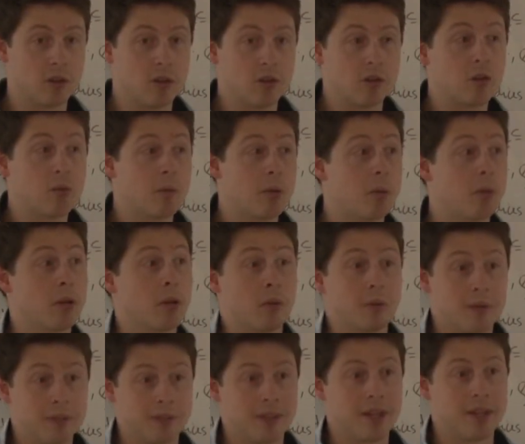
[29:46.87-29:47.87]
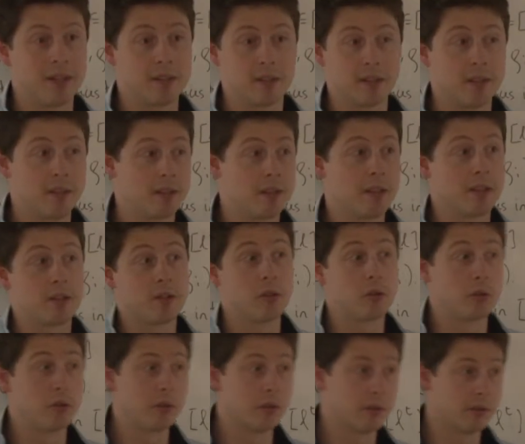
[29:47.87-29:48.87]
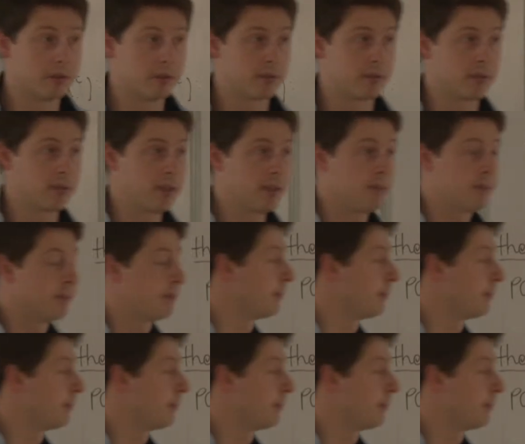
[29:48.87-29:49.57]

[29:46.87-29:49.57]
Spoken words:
super polynomial size. That's not good, okay?